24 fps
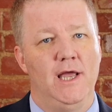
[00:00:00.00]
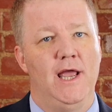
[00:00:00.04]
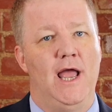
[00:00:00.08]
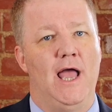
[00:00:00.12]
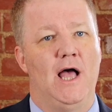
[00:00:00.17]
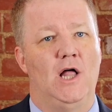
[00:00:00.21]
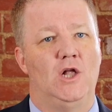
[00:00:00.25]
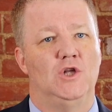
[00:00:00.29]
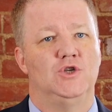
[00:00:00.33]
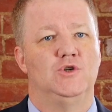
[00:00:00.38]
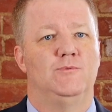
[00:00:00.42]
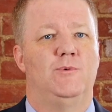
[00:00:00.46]

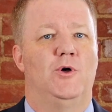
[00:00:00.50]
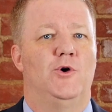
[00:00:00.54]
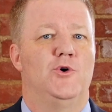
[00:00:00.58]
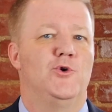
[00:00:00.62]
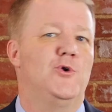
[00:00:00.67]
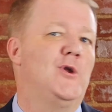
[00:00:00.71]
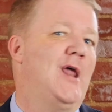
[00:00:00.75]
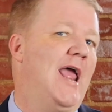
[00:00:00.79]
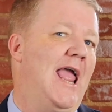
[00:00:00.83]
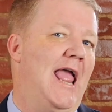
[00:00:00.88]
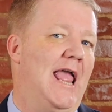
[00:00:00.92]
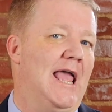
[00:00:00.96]
eligible to
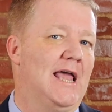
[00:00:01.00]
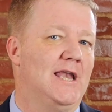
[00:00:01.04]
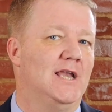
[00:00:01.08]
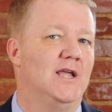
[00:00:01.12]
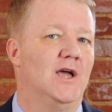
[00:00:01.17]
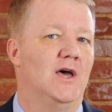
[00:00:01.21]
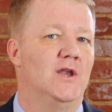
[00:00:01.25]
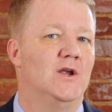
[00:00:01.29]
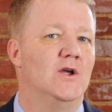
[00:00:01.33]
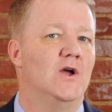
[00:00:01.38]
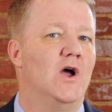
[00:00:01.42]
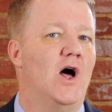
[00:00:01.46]
own a
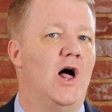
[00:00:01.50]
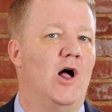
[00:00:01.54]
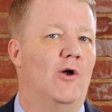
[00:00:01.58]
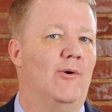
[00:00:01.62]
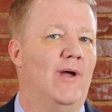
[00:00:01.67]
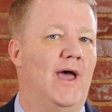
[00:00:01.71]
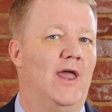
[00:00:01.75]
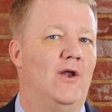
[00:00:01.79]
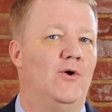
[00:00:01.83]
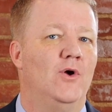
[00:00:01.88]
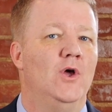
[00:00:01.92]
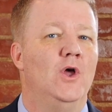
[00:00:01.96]
handgun in
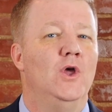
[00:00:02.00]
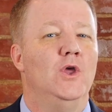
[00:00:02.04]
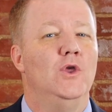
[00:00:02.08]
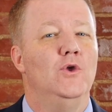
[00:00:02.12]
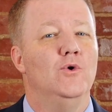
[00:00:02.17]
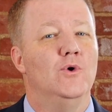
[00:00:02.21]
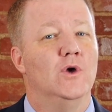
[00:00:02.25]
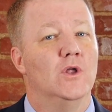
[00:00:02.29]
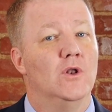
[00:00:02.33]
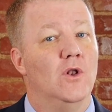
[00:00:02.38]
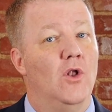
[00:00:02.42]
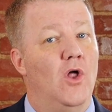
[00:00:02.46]
Colorado,
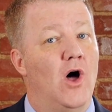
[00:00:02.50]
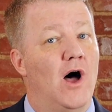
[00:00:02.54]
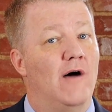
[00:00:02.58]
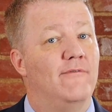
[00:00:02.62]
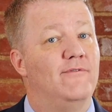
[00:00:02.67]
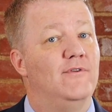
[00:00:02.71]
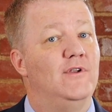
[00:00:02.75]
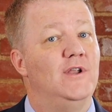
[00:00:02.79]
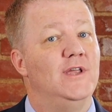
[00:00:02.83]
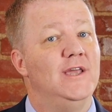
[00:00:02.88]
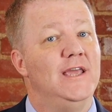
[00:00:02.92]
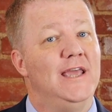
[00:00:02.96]
you can
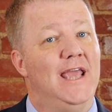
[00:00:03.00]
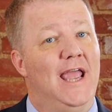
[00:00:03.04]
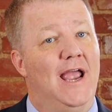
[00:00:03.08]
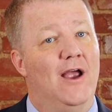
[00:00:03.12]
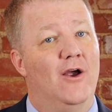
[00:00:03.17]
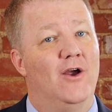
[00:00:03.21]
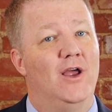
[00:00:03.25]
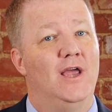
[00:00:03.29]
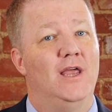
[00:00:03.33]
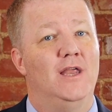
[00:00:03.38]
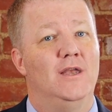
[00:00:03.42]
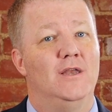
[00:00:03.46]
lawfully
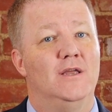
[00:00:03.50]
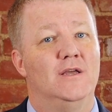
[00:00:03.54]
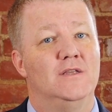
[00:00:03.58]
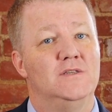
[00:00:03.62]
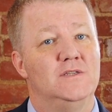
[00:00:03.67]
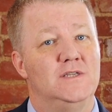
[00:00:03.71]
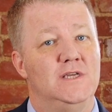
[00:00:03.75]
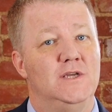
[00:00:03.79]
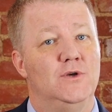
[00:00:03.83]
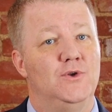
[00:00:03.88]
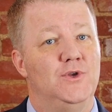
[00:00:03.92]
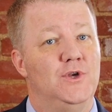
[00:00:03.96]
carry it
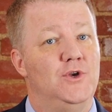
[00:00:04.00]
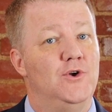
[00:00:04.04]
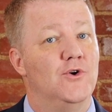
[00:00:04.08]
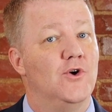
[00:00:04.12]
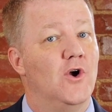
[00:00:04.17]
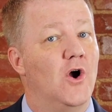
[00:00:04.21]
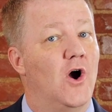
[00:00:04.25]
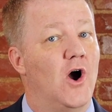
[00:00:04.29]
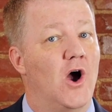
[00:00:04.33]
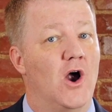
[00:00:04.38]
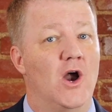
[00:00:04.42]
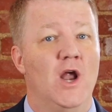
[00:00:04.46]
concealed in your
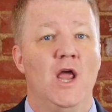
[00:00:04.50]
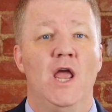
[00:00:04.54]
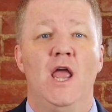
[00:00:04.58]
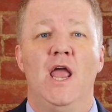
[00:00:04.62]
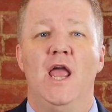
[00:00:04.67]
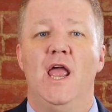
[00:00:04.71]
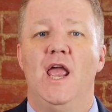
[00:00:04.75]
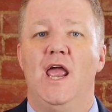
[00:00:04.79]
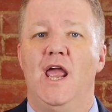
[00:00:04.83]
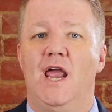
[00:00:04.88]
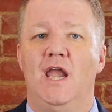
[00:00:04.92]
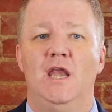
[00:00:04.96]
car
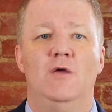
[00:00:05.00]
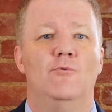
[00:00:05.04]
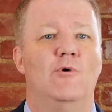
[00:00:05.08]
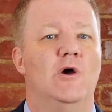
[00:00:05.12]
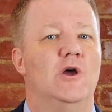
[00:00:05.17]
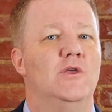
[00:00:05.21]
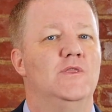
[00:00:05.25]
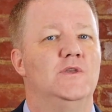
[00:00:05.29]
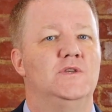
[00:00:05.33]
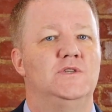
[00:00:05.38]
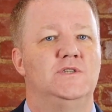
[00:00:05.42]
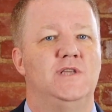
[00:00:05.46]
anywhere
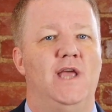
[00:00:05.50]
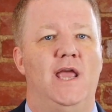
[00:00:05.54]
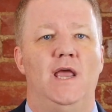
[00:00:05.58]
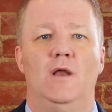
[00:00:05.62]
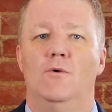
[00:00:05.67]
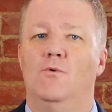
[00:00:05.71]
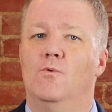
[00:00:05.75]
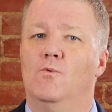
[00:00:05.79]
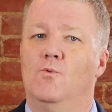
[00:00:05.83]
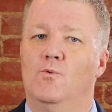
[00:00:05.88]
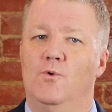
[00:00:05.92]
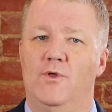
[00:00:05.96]
in the
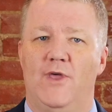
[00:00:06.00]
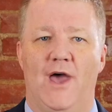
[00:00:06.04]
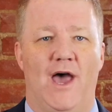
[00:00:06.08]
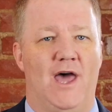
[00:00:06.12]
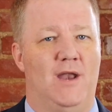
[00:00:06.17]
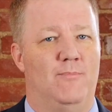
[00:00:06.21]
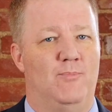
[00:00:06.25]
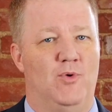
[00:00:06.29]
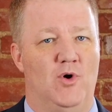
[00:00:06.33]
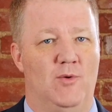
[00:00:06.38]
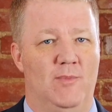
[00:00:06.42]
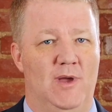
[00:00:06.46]
state without
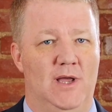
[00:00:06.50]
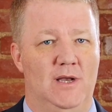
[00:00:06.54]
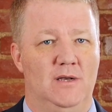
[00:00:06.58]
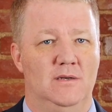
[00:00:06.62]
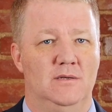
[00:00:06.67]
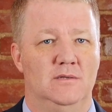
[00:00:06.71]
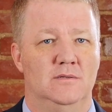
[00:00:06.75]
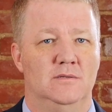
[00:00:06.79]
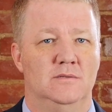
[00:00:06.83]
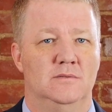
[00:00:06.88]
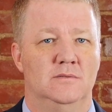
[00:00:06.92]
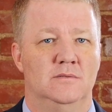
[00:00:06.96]
a permit.
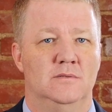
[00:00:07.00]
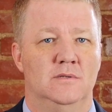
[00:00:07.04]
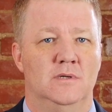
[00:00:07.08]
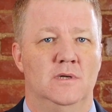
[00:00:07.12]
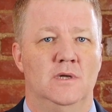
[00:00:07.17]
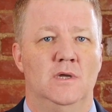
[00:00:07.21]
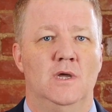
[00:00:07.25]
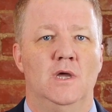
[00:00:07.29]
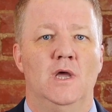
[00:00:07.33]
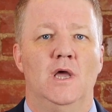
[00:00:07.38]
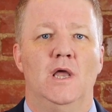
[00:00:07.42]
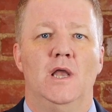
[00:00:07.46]

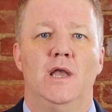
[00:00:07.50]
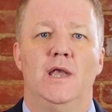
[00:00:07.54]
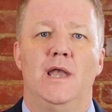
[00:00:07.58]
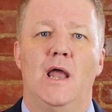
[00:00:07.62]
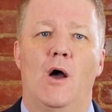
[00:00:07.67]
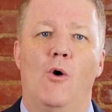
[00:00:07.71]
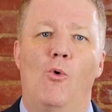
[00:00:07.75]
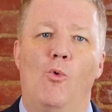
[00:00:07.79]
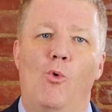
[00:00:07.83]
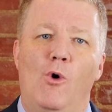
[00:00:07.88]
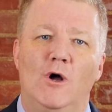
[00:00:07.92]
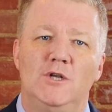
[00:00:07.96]

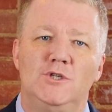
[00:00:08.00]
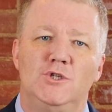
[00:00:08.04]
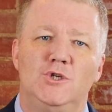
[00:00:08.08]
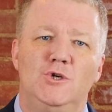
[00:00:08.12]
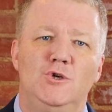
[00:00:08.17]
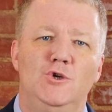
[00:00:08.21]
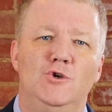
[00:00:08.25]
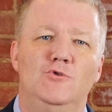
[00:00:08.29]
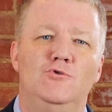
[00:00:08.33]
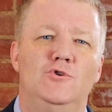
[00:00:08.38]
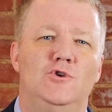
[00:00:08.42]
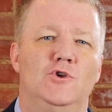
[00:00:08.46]
Now, what should
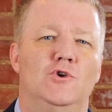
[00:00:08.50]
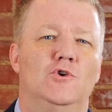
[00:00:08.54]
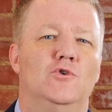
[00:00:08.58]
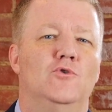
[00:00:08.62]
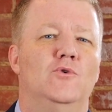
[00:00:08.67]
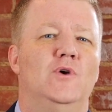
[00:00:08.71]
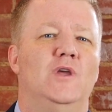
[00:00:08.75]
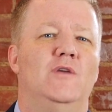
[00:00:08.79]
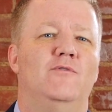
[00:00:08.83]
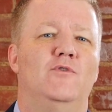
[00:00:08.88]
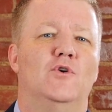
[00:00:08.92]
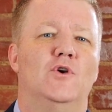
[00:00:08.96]
you
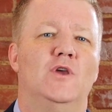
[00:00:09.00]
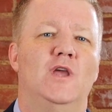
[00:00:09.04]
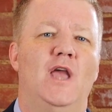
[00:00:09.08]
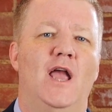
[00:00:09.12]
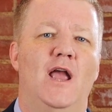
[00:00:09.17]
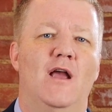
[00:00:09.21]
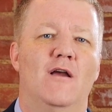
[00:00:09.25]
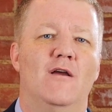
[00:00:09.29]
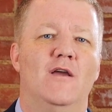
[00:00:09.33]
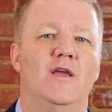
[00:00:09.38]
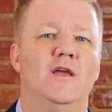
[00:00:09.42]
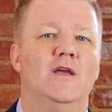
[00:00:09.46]
do if you're
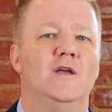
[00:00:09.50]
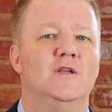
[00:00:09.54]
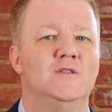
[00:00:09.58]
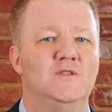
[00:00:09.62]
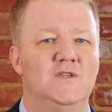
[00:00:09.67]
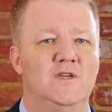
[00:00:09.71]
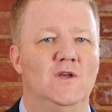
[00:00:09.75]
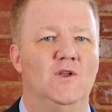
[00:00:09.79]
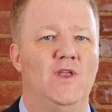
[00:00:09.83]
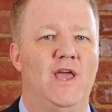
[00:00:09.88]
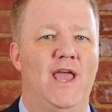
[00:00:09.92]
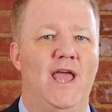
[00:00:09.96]
carrying a
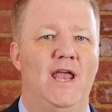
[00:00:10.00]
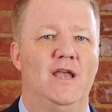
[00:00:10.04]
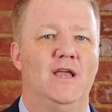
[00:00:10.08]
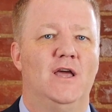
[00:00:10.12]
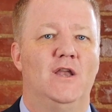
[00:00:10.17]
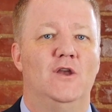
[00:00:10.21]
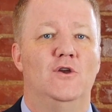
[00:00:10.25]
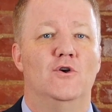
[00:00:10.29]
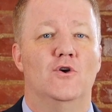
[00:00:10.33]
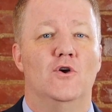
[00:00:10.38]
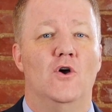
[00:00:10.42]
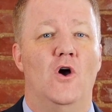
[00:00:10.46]
concealed
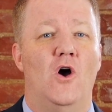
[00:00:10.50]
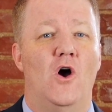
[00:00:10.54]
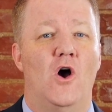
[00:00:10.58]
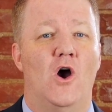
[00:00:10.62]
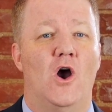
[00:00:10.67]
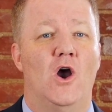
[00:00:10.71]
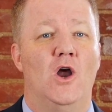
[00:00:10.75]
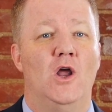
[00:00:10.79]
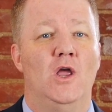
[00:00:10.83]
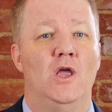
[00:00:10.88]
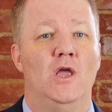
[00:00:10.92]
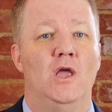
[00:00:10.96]
handgun in your
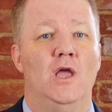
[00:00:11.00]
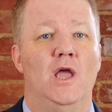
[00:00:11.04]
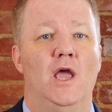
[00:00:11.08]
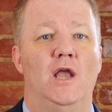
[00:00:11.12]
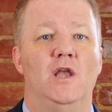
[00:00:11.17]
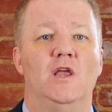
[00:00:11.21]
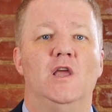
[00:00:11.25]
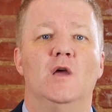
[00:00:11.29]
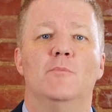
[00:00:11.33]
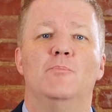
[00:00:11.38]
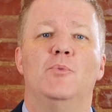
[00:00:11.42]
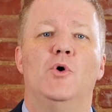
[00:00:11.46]
car and
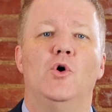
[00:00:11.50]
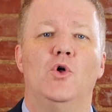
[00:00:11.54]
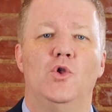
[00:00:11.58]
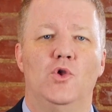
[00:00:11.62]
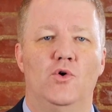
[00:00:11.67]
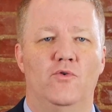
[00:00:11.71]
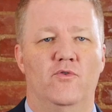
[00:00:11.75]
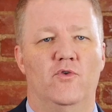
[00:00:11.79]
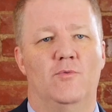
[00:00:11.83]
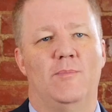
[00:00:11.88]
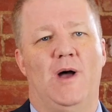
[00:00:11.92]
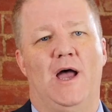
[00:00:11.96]
you get pulled
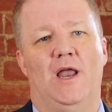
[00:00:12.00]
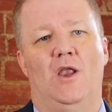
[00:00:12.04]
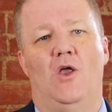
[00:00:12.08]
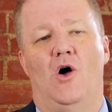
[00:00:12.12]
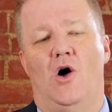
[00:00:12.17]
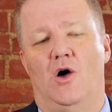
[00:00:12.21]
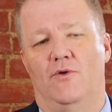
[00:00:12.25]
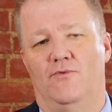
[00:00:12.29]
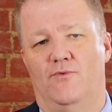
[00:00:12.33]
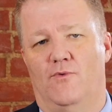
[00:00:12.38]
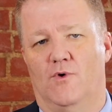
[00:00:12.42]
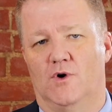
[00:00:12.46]
over by
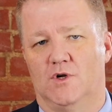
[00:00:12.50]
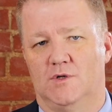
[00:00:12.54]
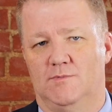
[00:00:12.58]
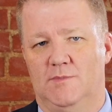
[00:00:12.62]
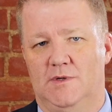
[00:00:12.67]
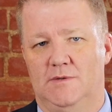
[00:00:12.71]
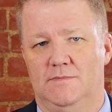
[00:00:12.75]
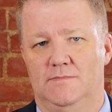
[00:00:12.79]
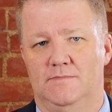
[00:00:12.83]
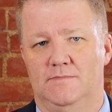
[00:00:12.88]
law enforcement?